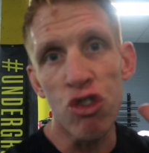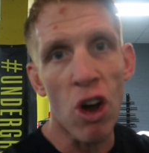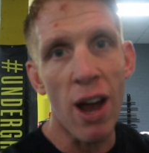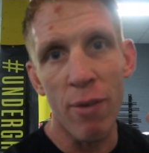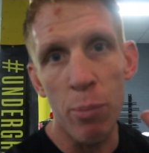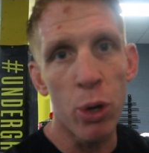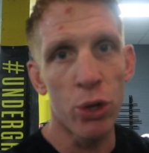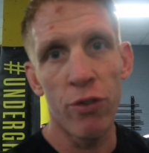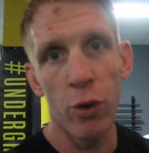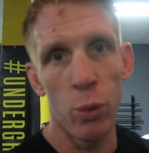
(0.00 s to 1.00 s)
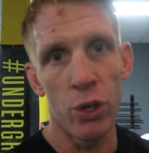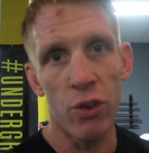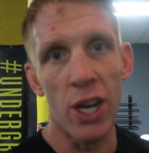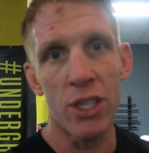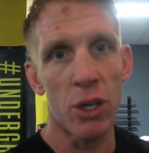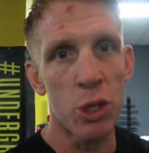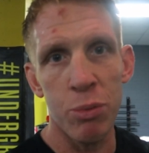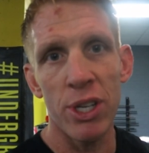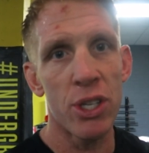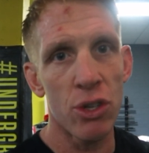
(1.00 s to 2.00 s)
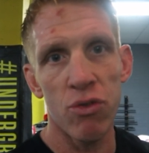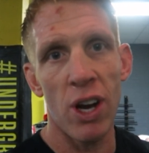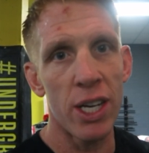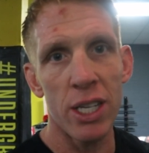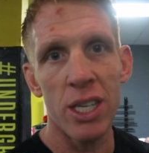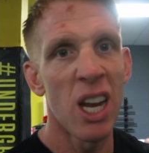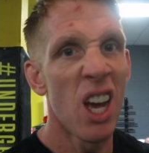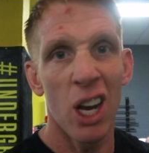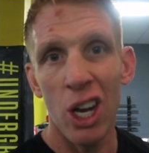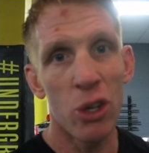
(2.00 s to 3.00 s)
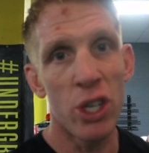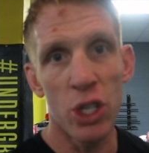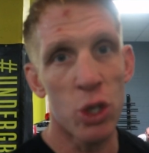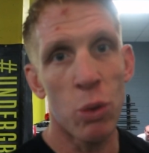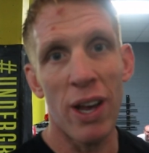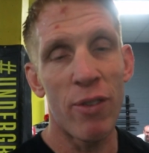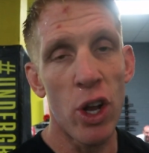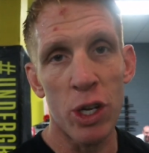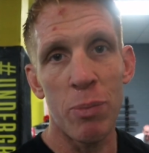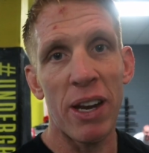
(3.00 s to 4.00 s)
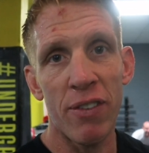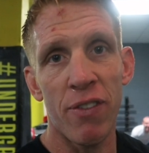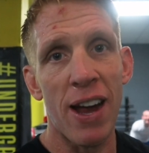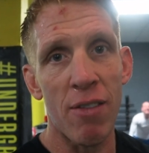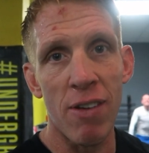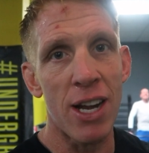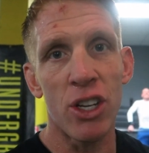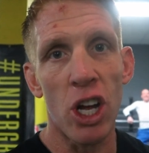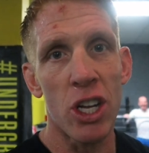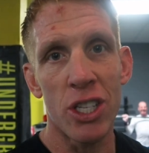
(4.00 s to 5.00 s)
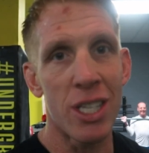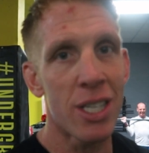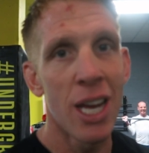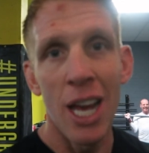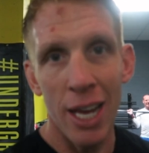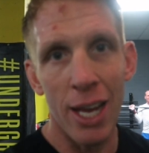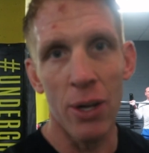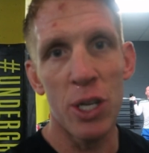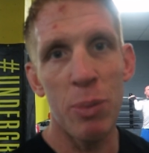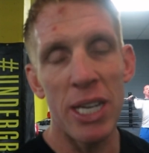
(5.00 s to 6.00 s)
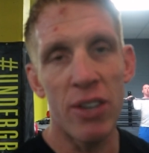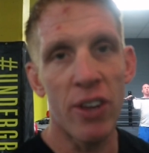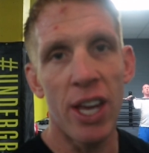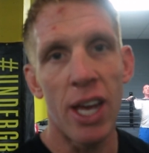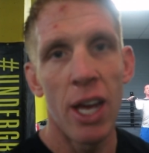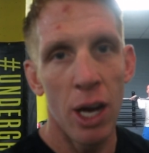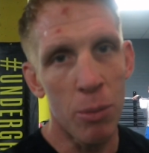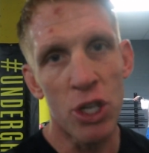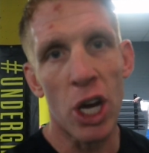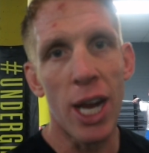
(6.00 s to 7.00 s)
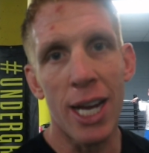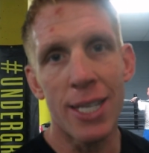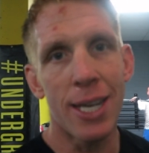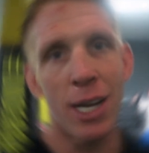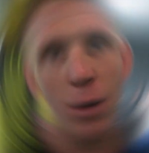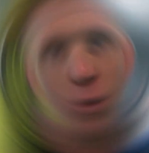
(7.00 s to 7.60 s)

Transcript: drive and push forward, right? So sprinters, runners, girls that just want to have nice, big, fat, round asses, get on this piece of kit. I'm gonna show you how you set it up